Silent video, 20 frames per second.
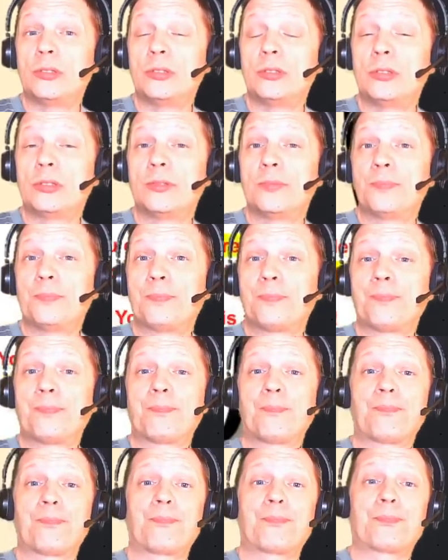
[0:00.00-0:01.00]

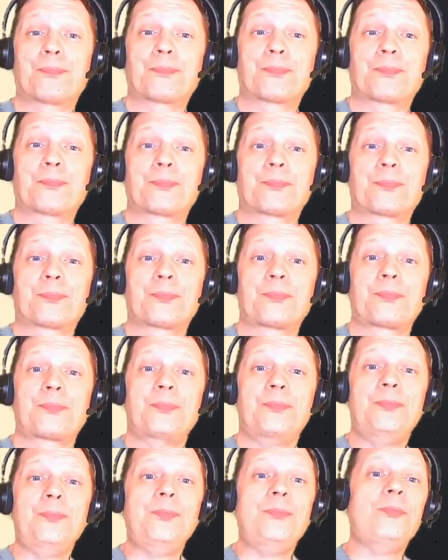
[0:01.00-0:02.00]

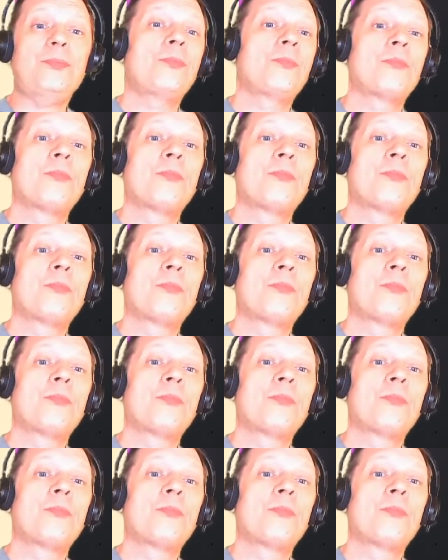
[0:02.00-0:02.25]
Nothing is said.